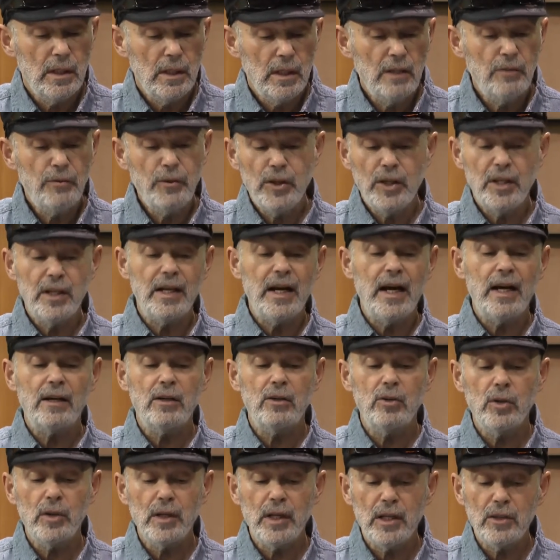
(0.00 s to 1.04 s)
If we cannot
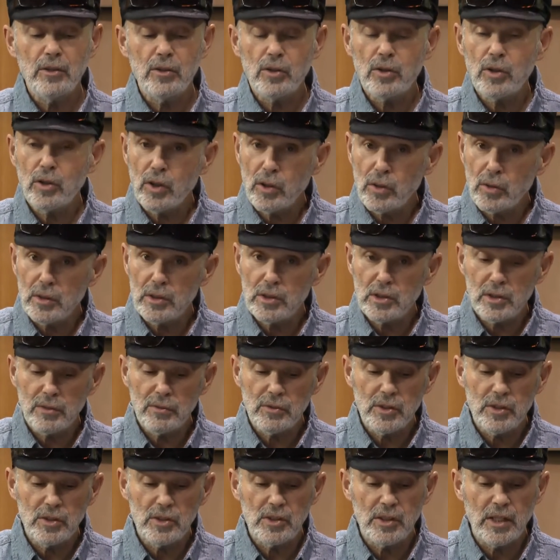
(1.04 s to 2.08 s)
go against the currents of
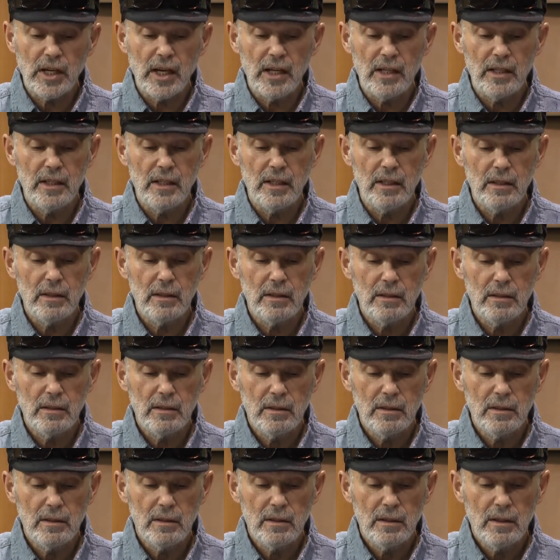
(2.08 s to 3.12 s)
society
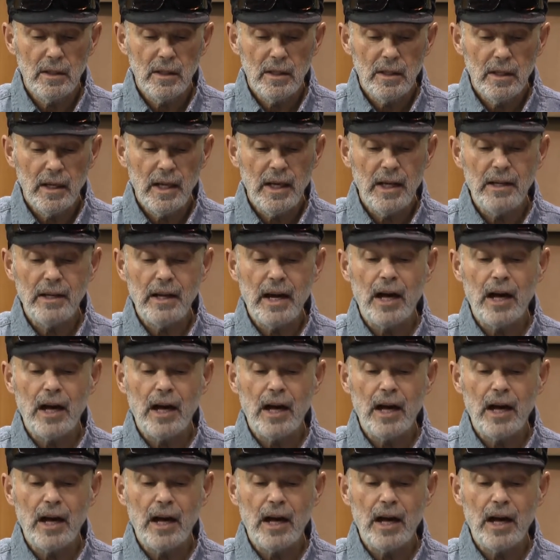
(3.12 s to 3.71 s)
and